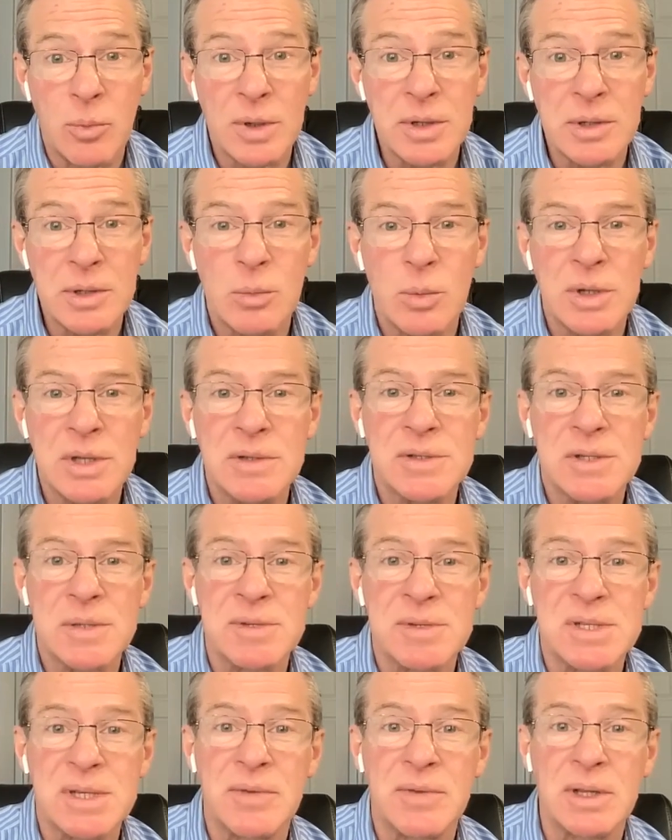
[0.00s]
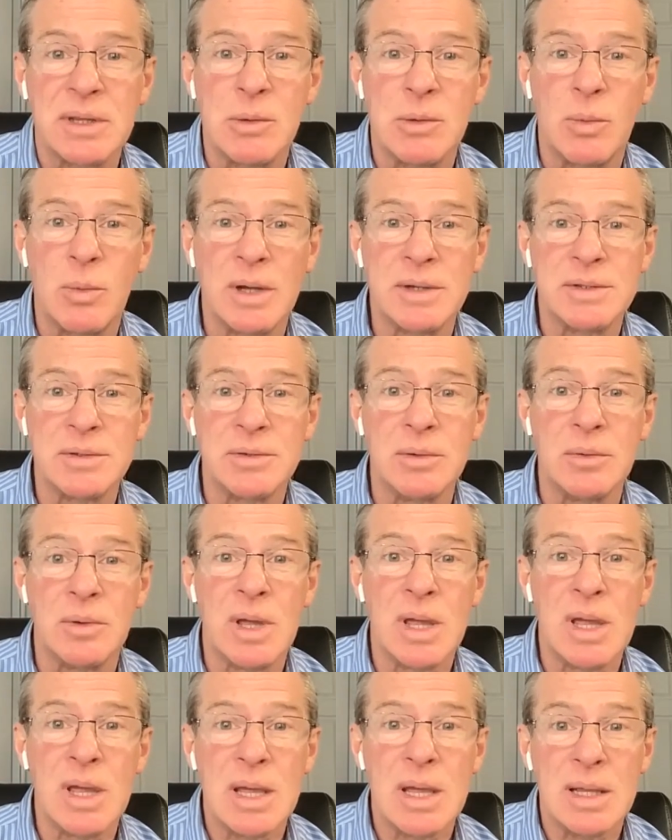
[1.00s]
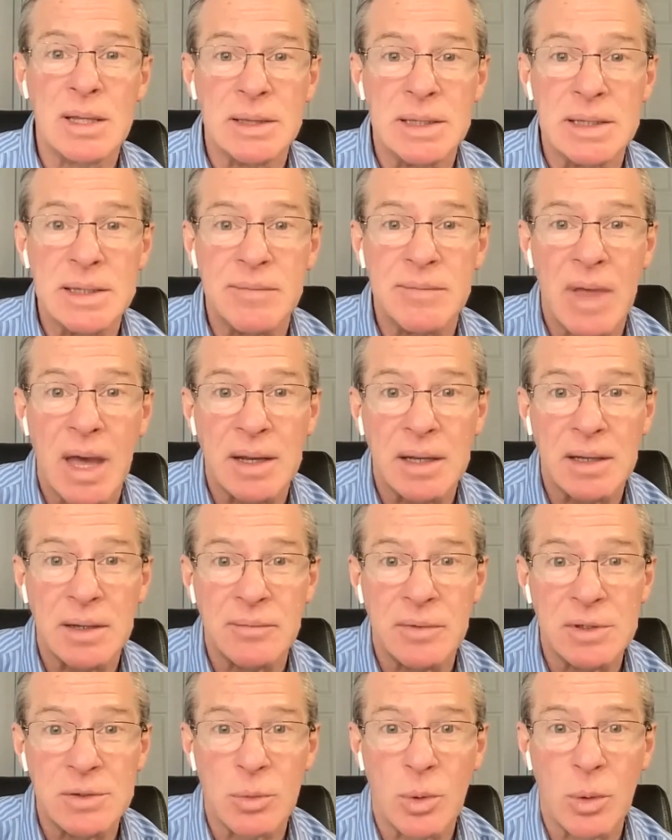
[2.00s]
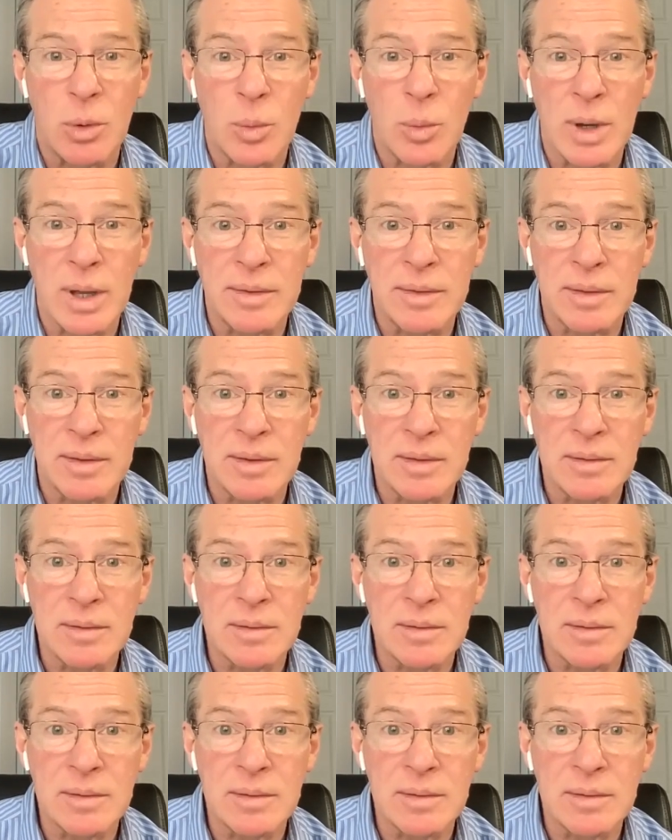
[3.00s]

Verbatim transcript: What do you what do you specifically want to leave that individual with?